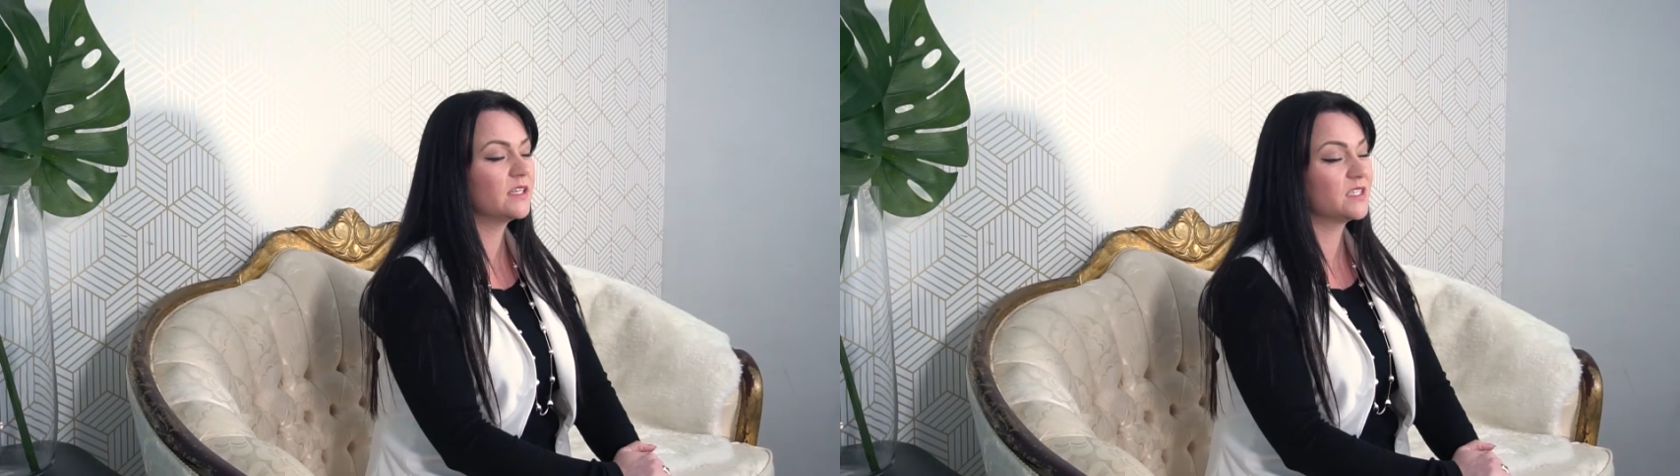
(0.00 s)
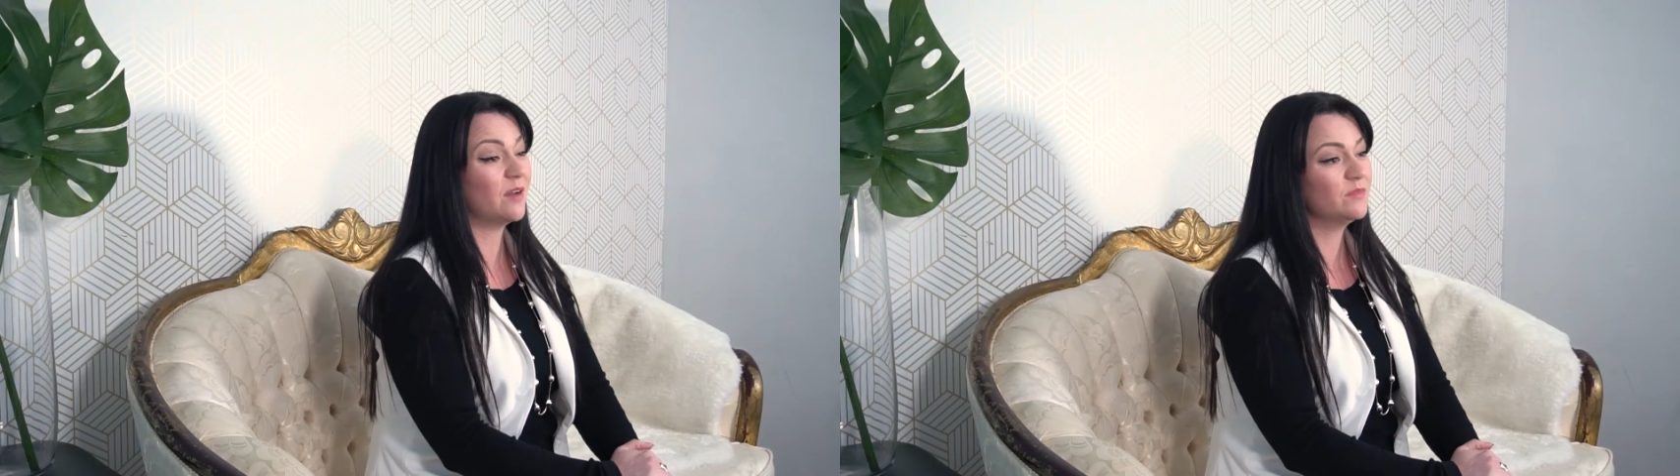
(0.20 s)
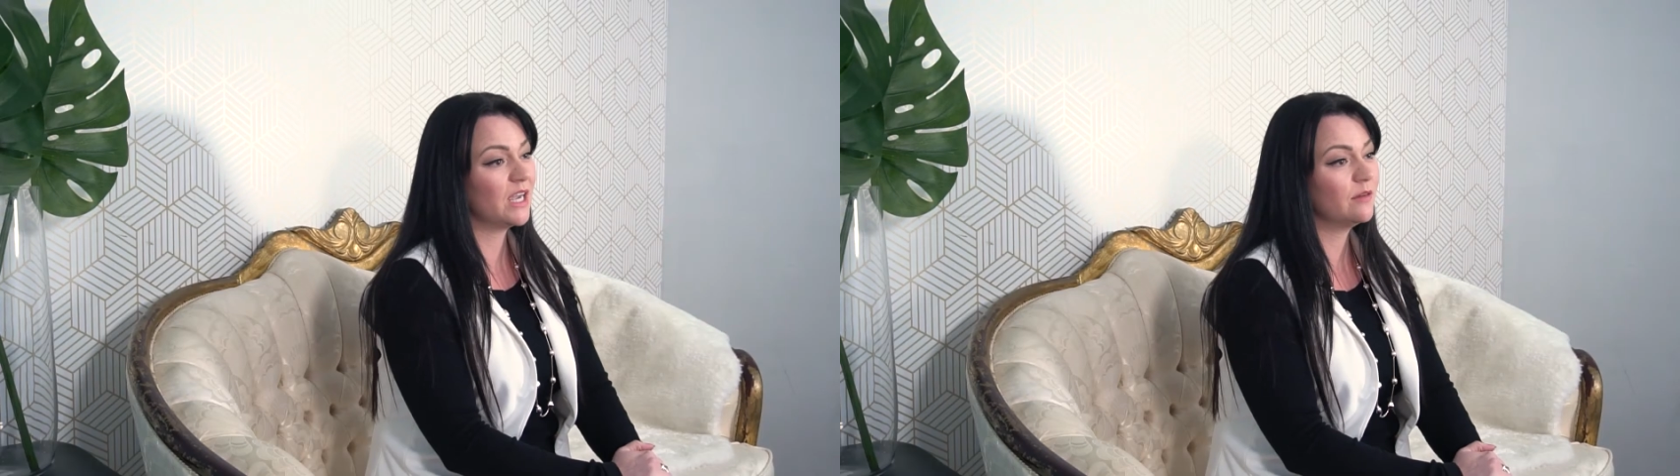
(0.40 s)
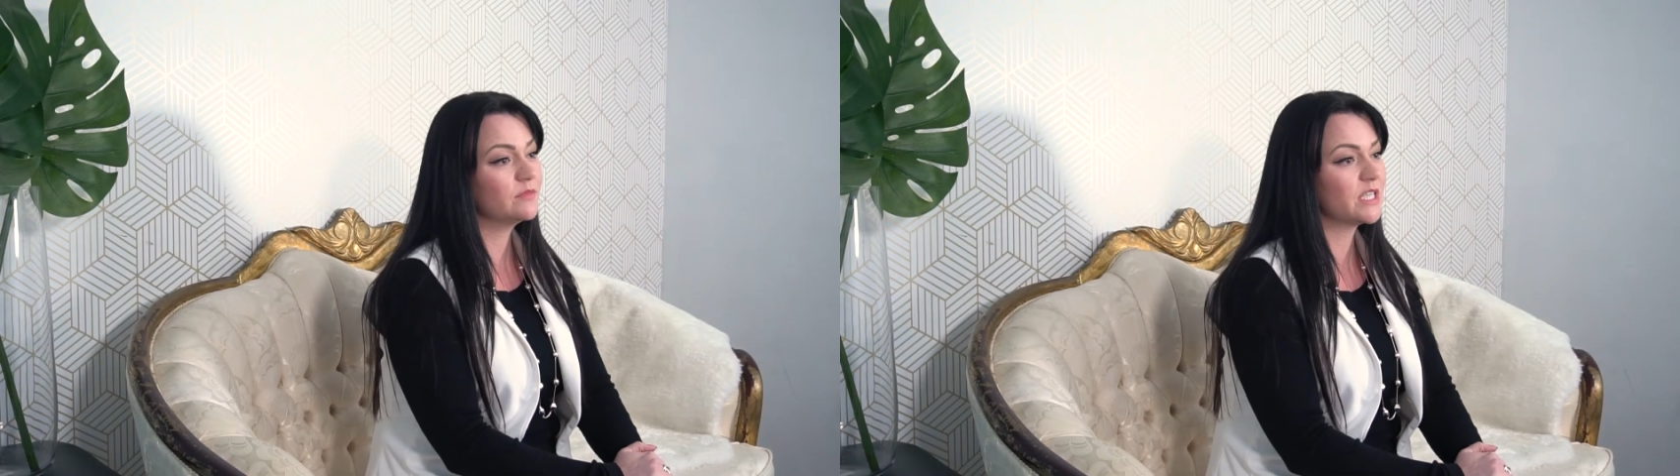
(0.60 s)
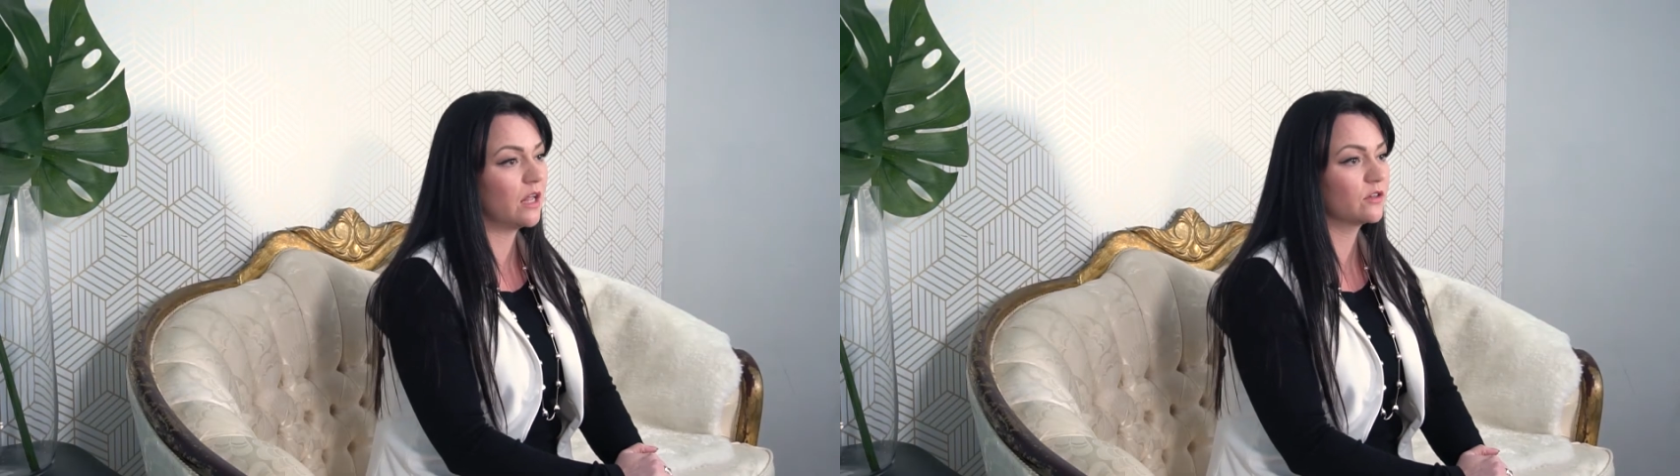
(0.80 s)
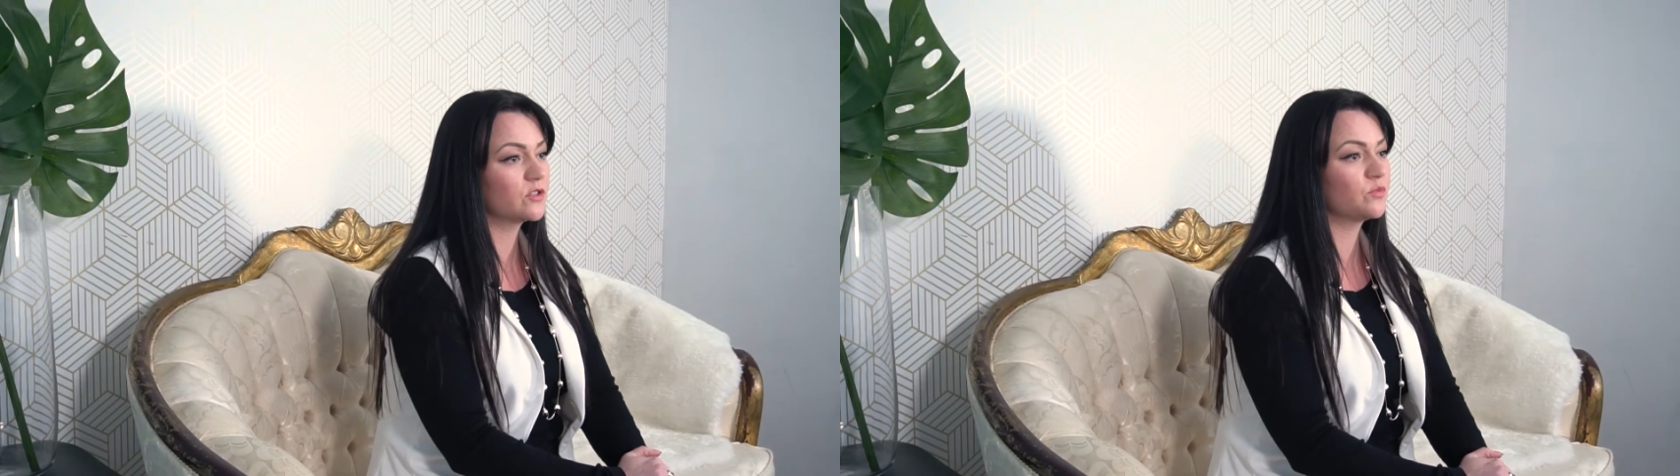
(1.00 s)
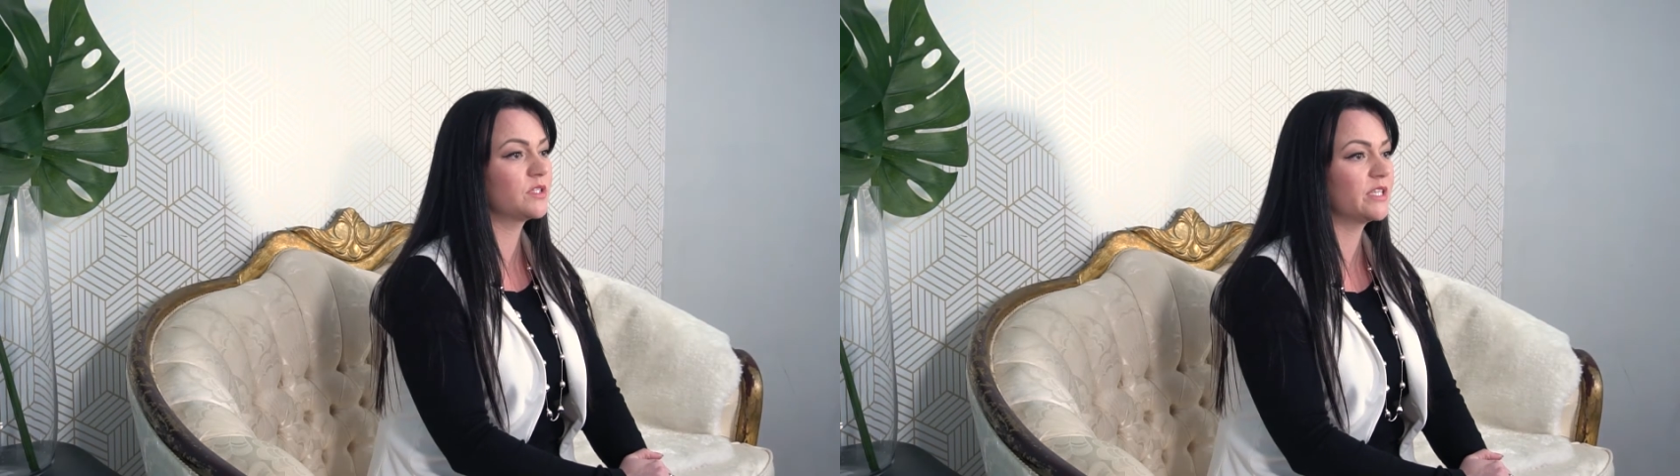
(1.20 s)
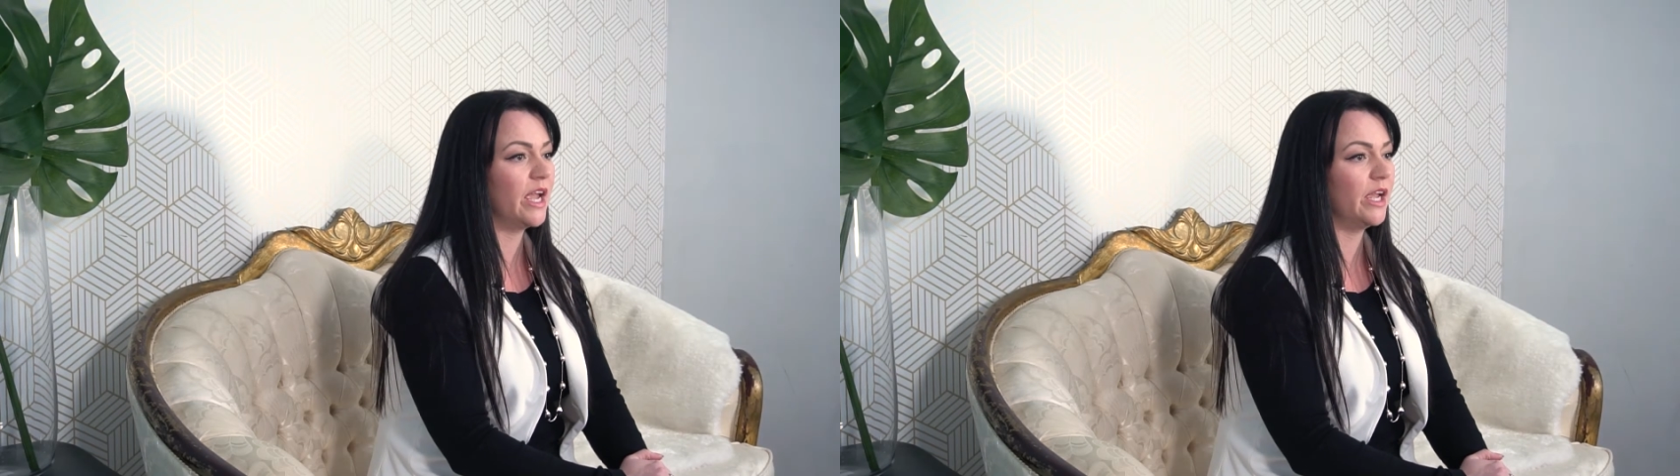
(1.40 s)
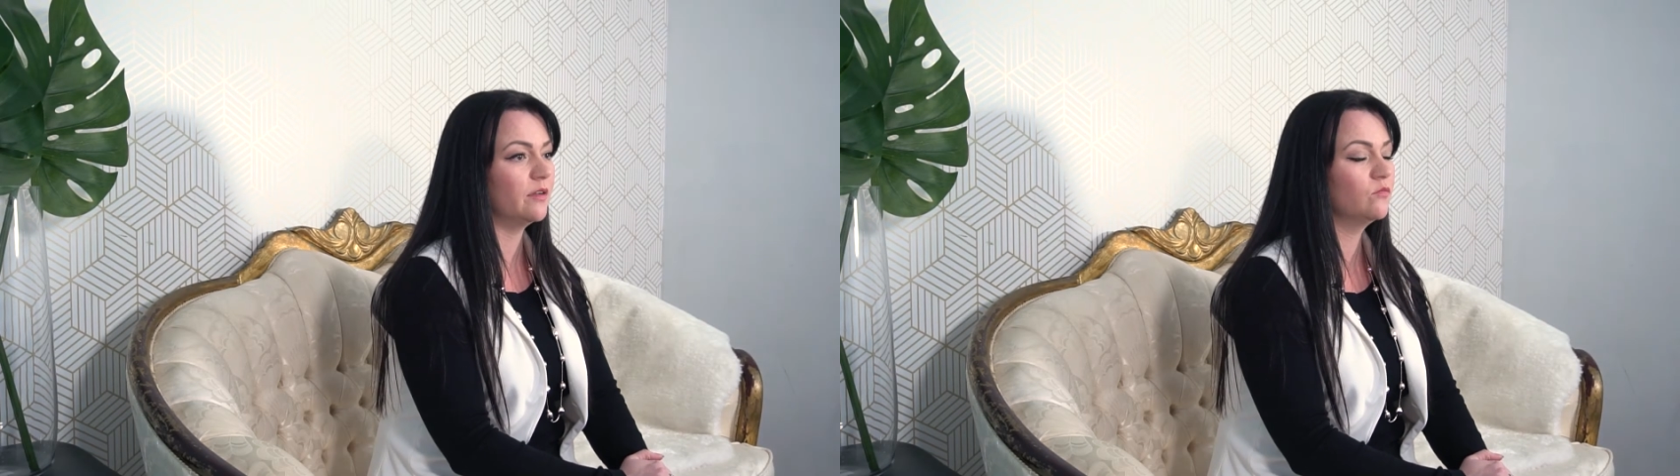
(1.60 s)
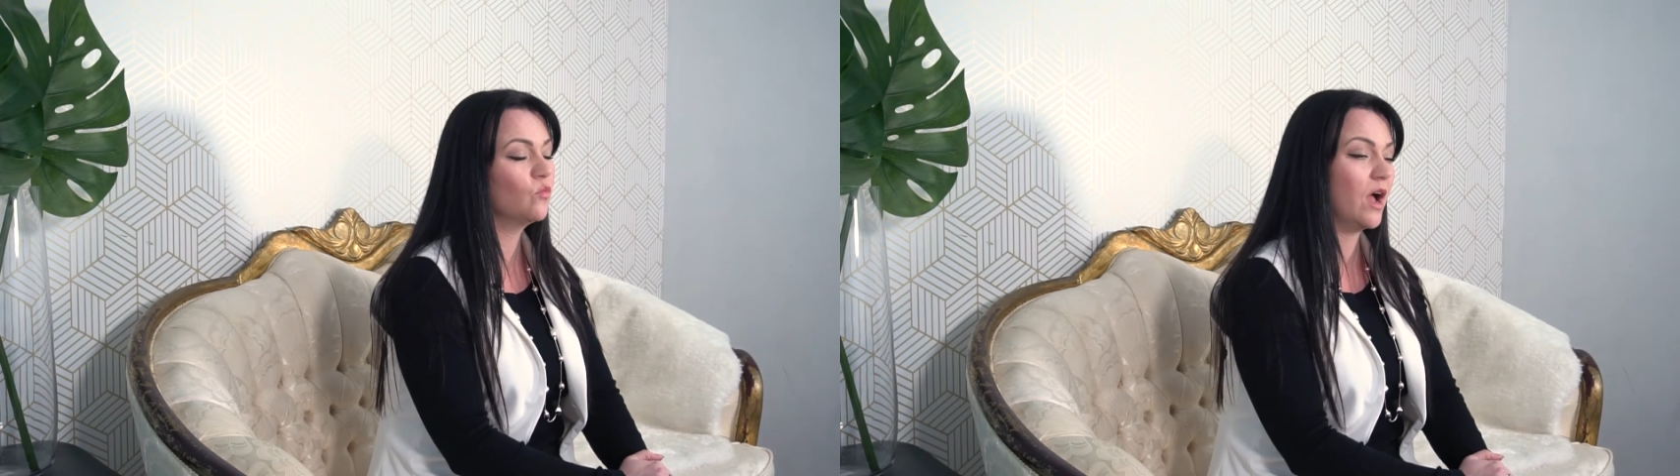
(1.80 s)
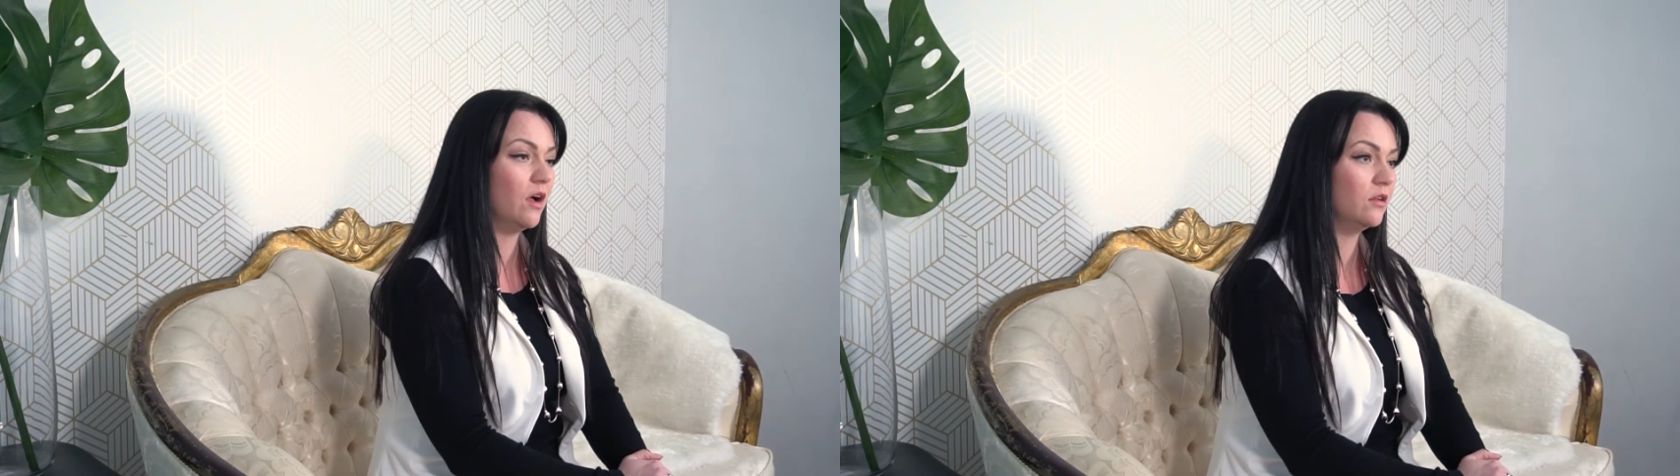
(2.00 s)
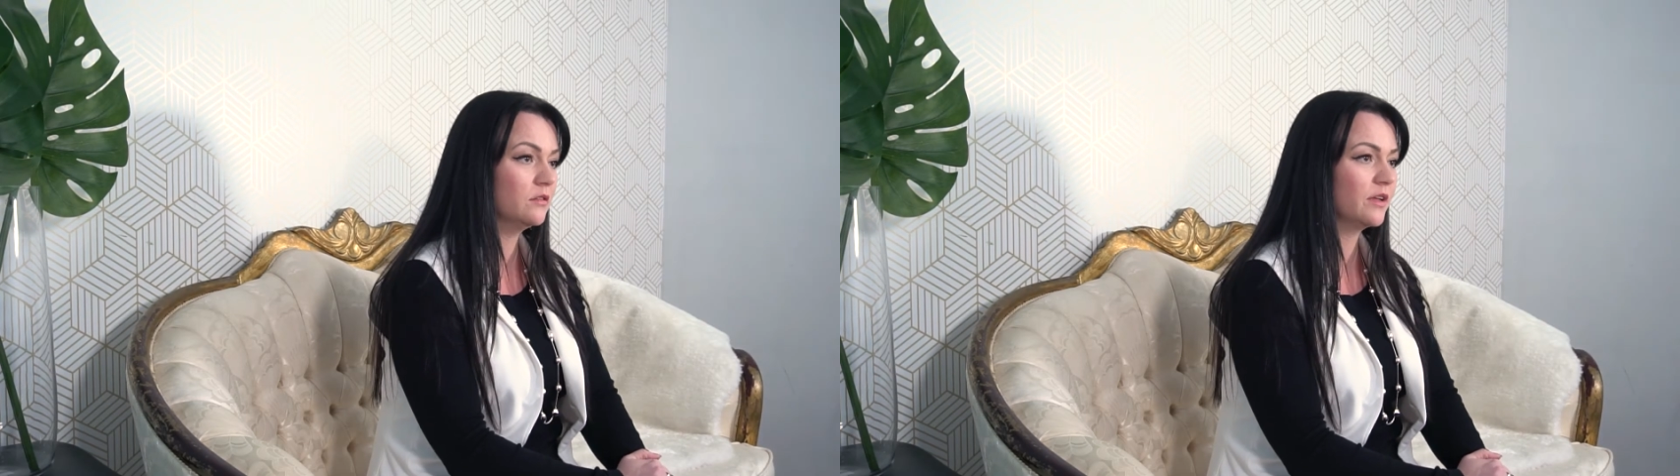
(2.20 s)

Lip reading: Sometimes sellers will say, well,